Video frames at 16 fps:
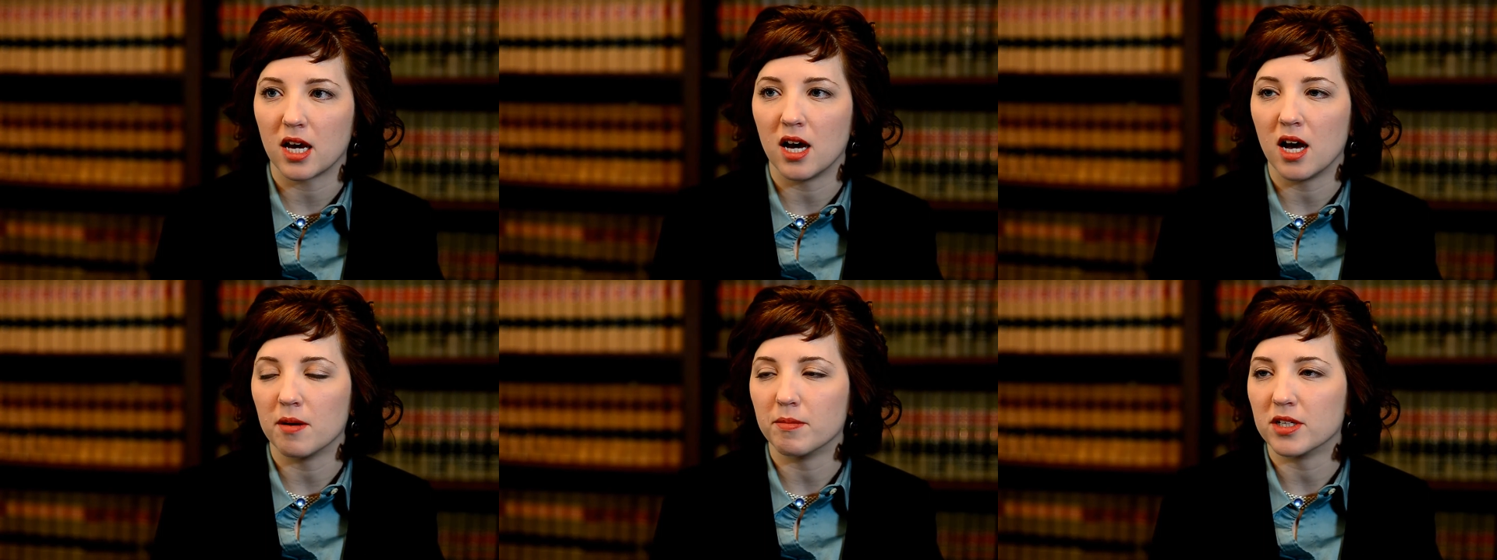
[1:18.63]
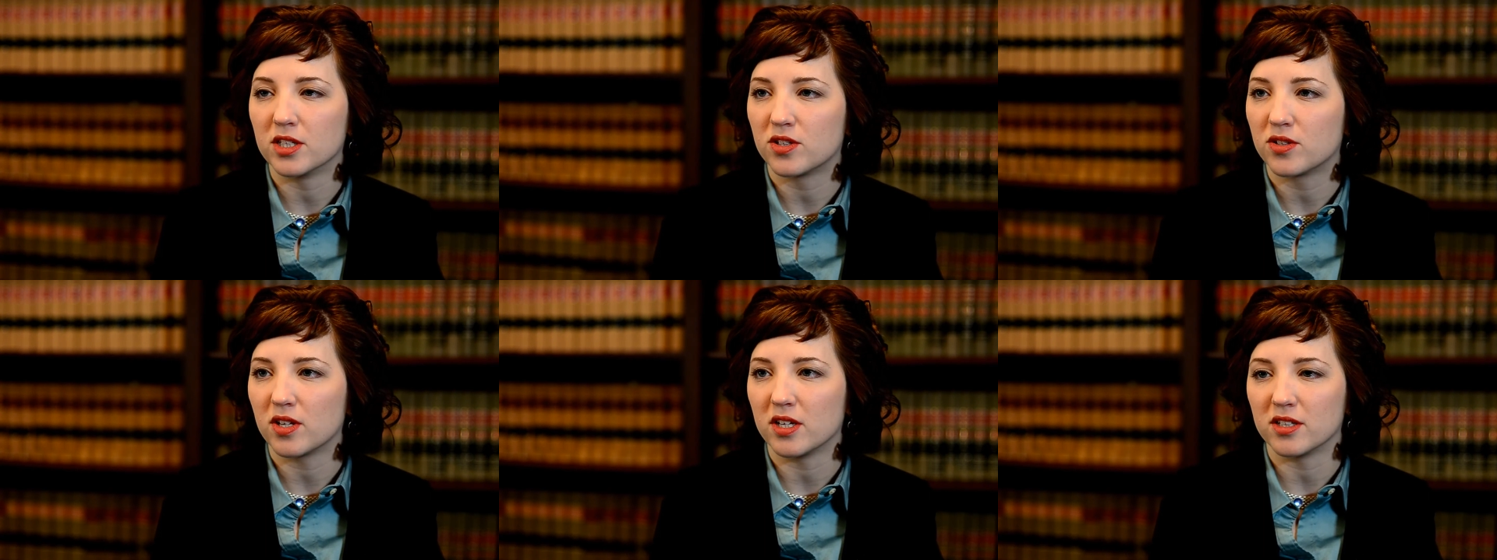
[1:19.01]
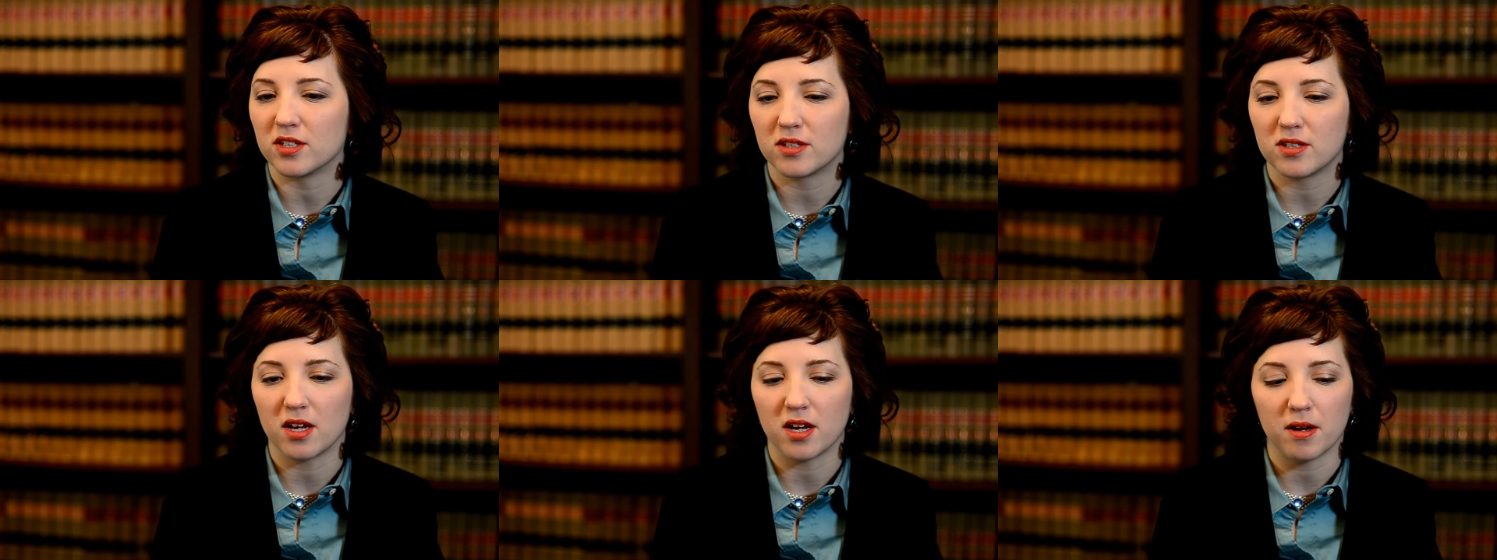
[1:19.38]

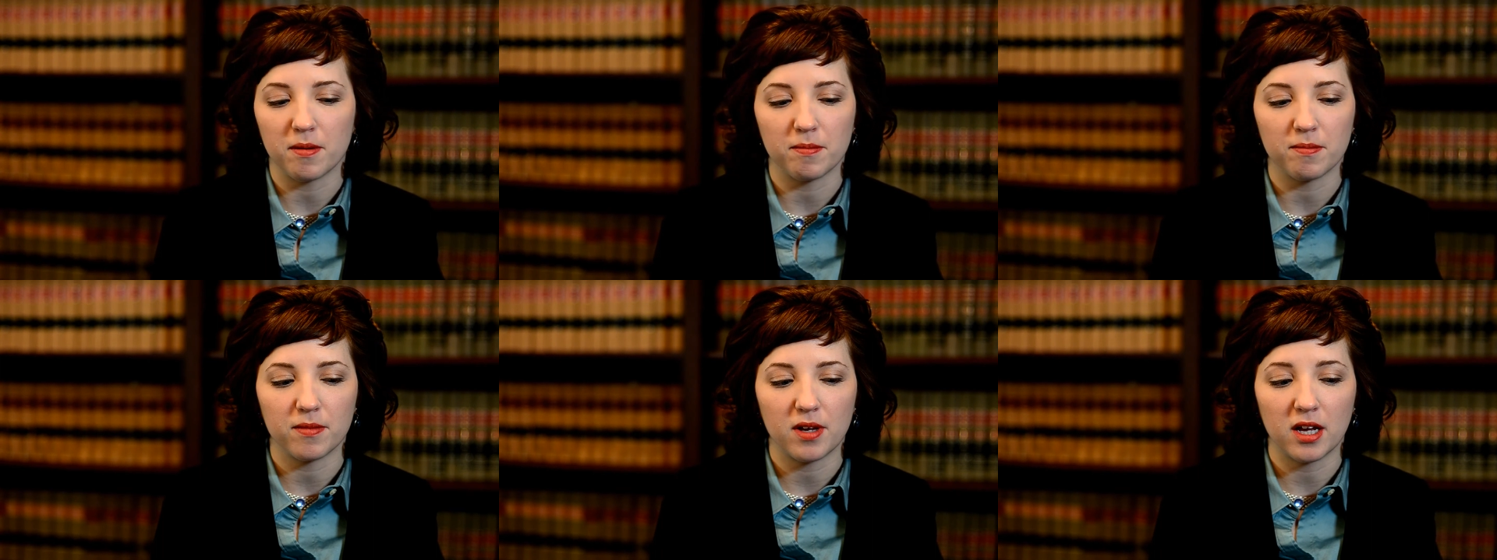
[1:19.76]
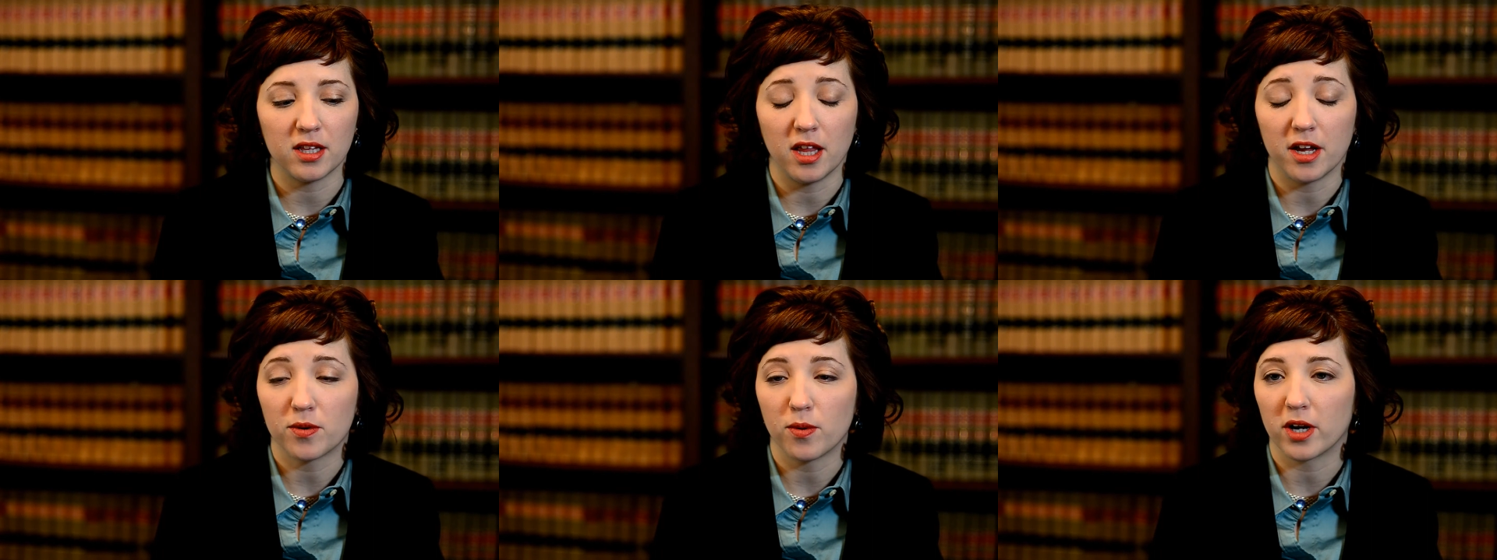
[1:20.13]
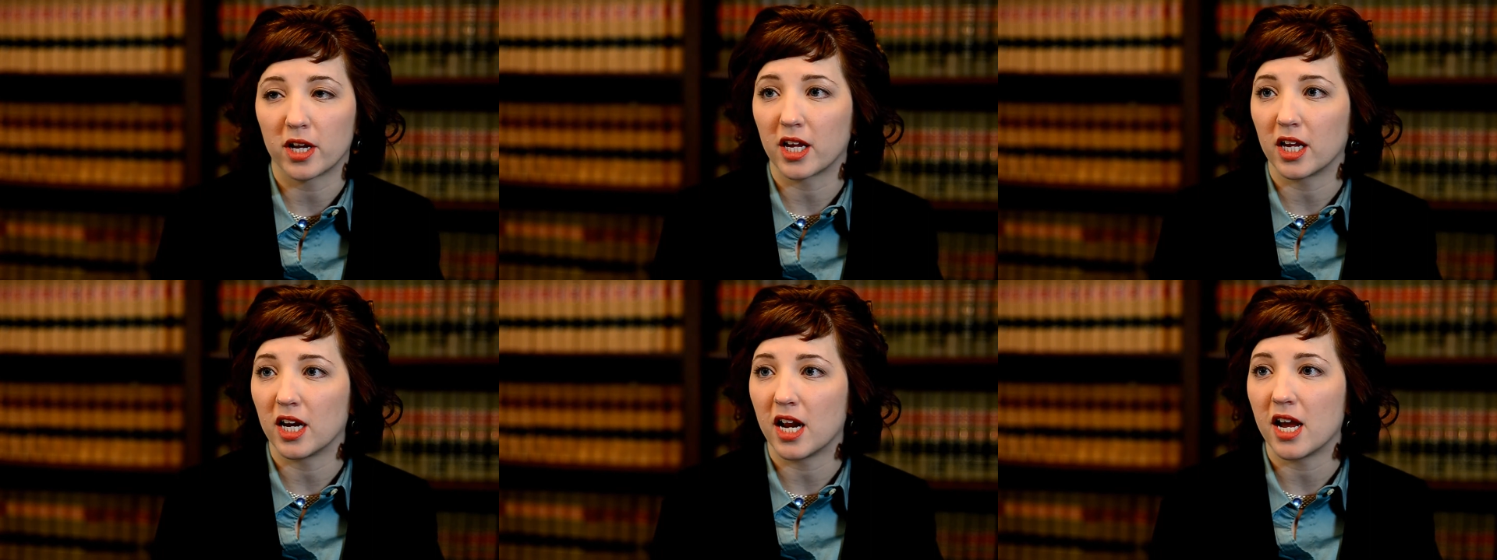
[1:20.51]
I like
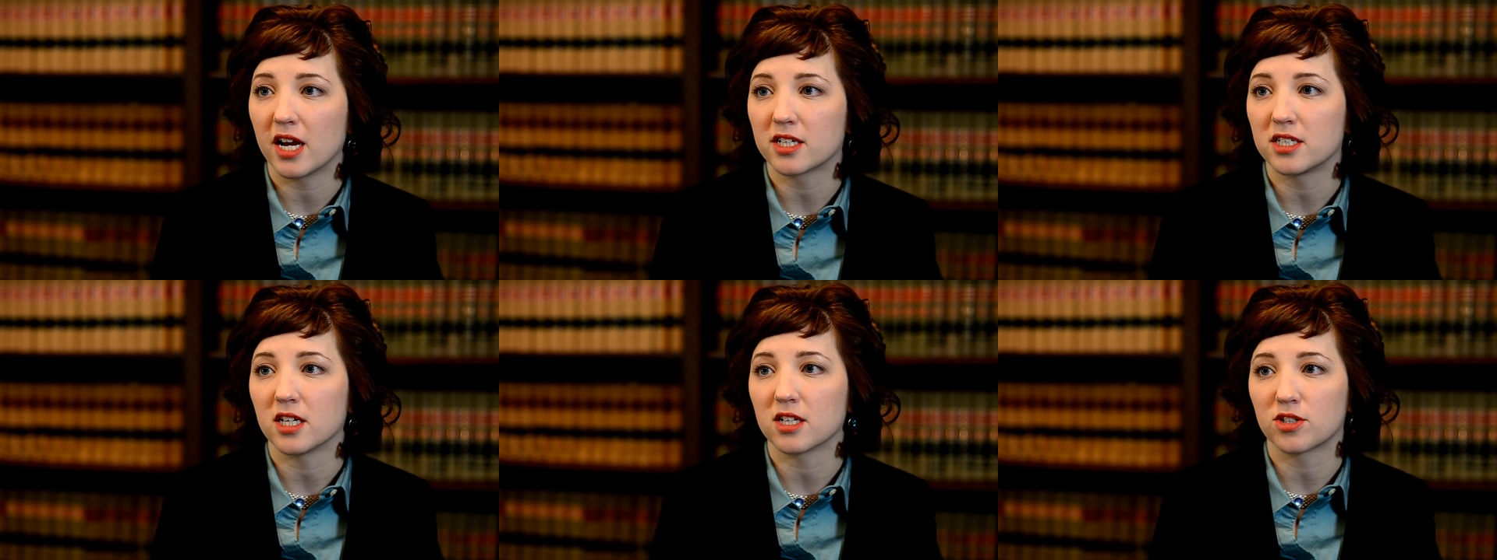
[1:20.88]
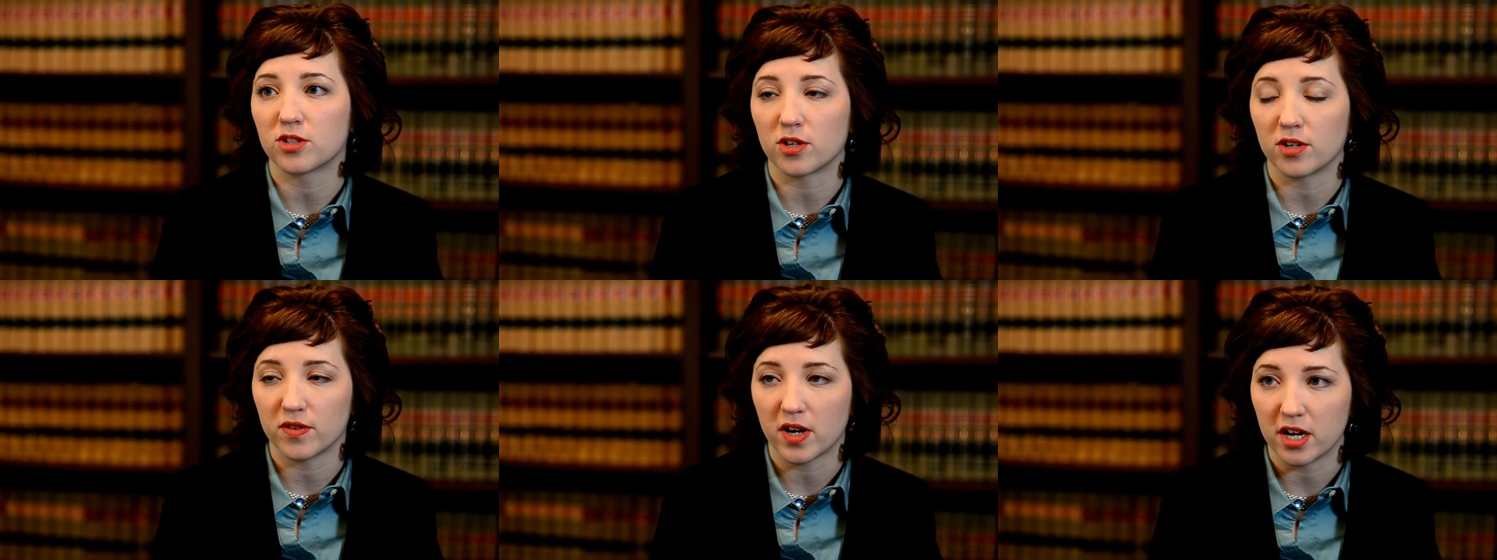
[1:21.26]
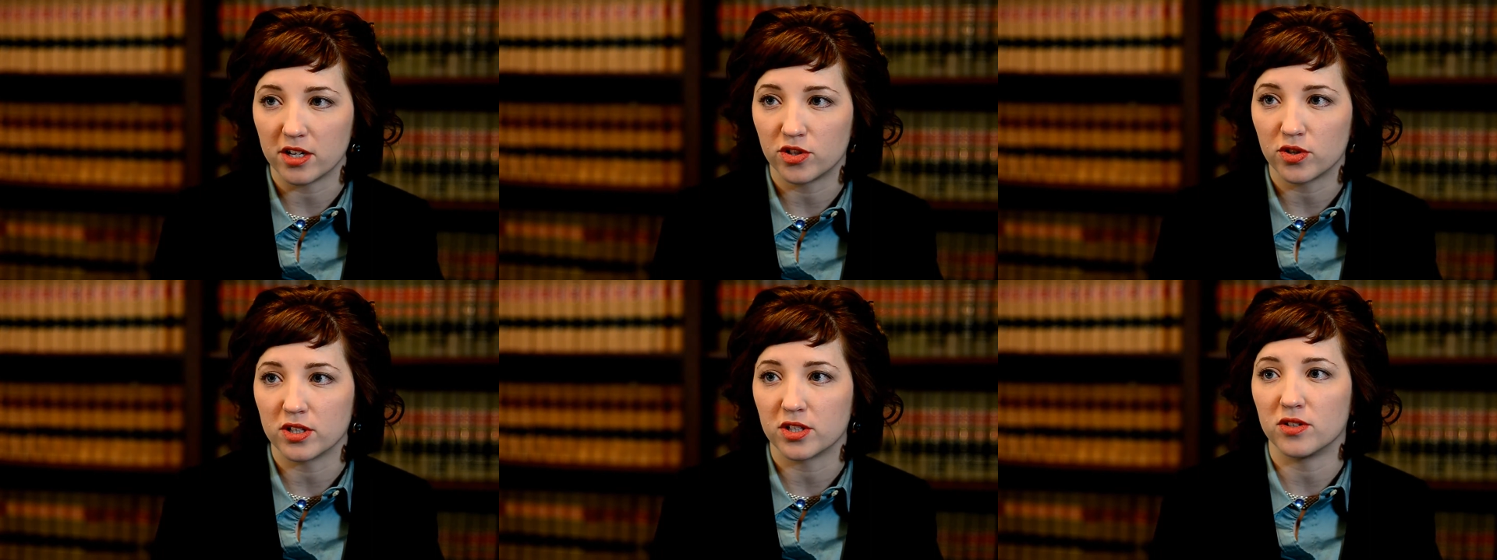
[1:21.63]
working in a hectic, sort of
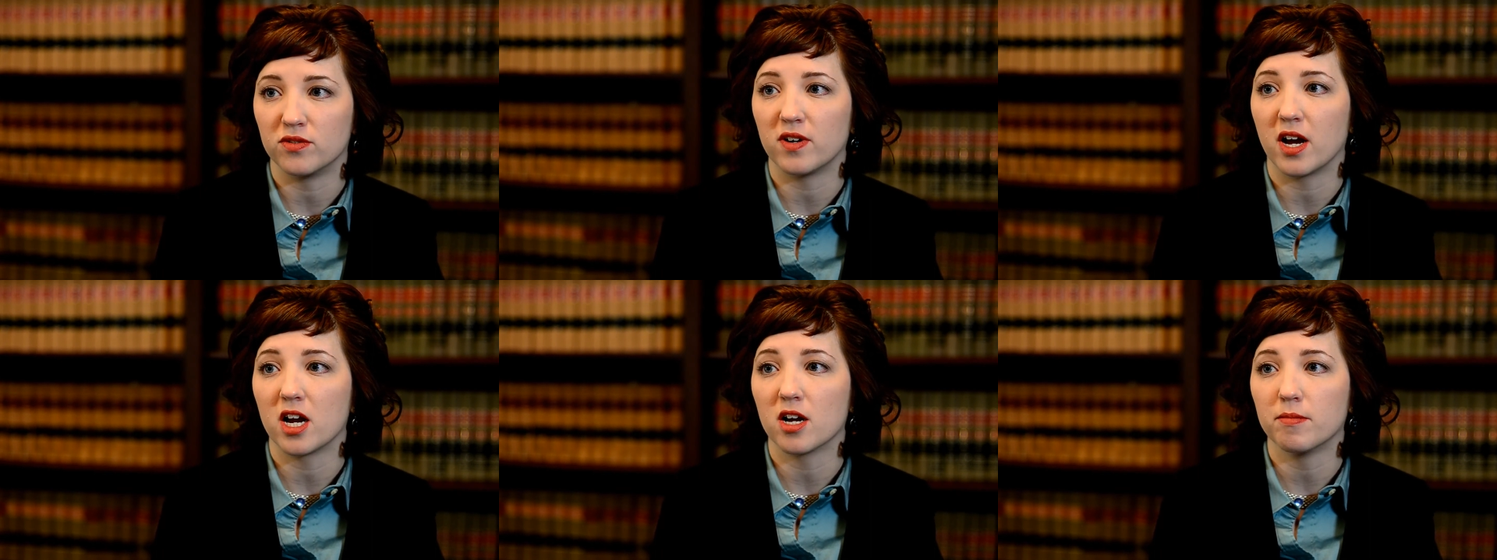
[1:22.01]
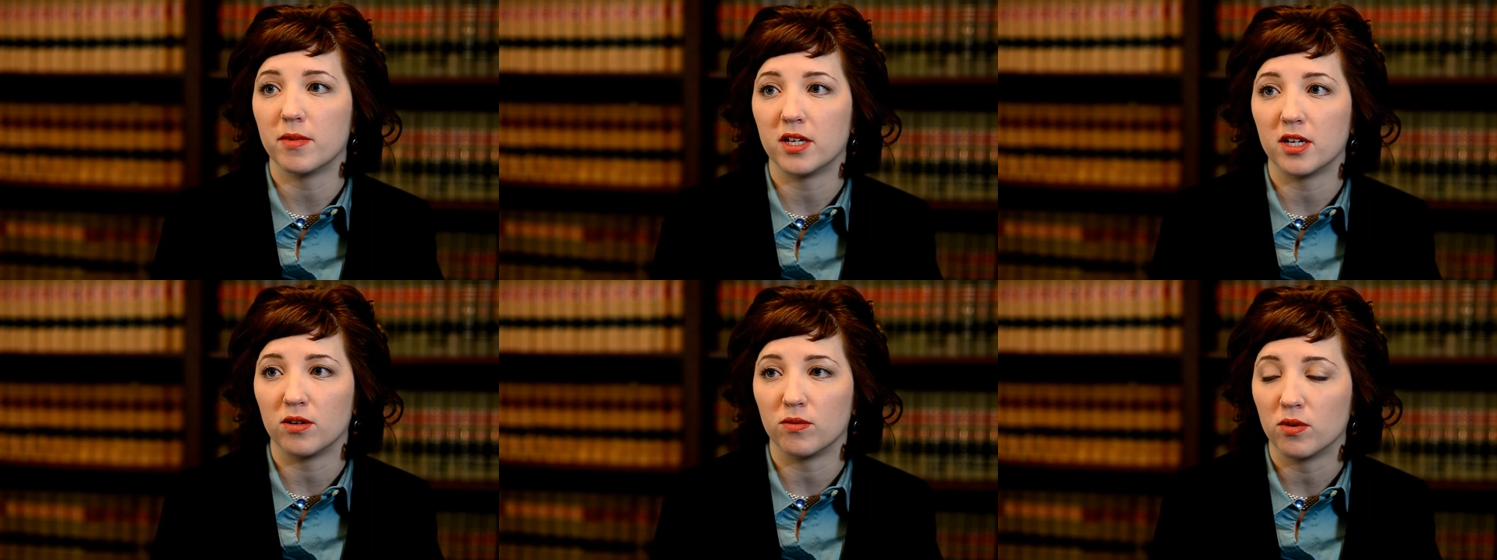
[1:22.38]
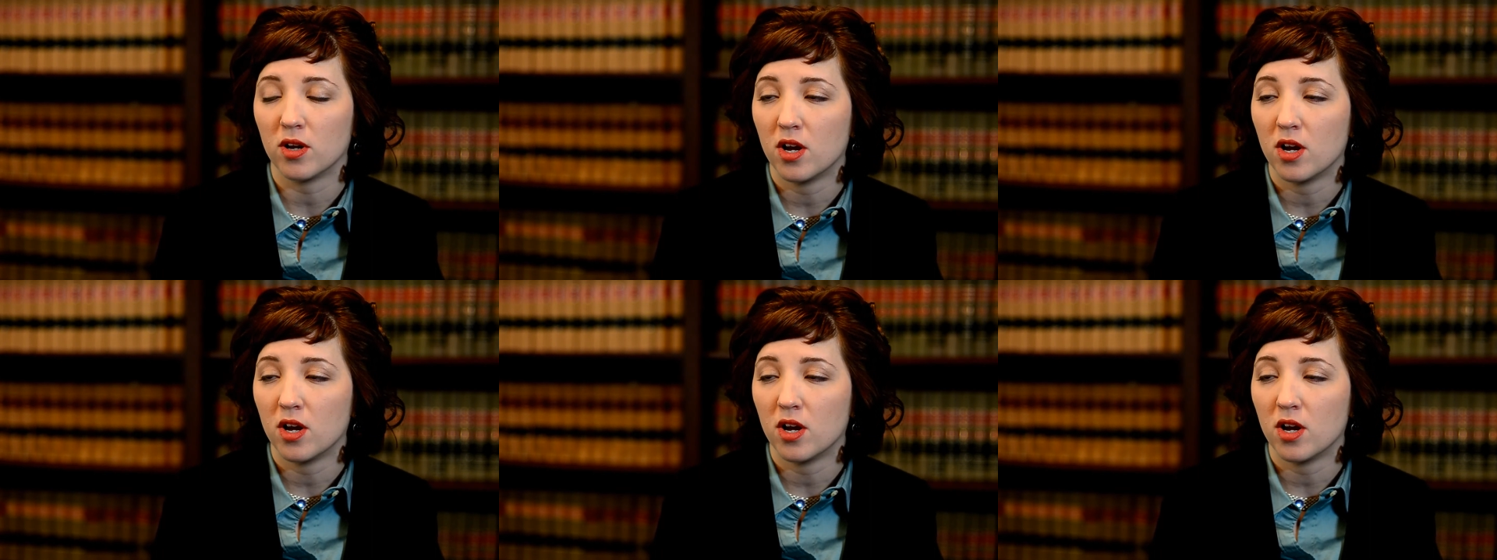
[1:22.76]
high-stress environment, and